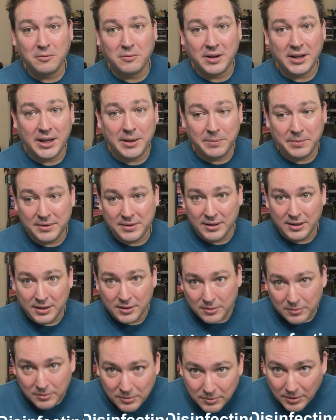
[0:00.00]
wipes.
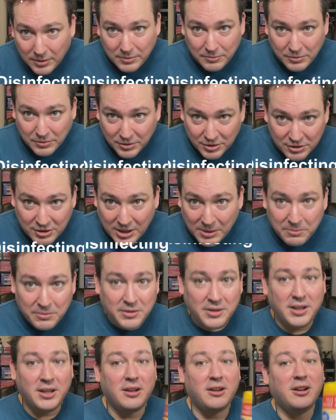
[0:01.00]
Scrub
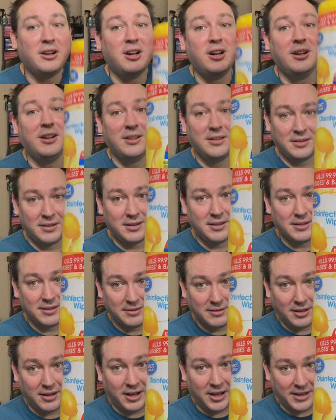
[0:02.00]
really hard.
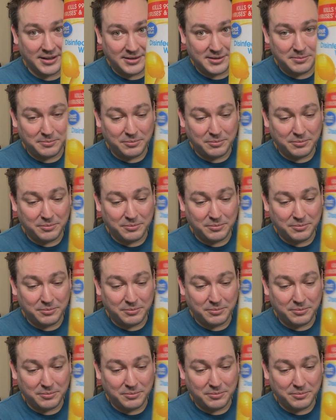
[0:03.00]
Awesome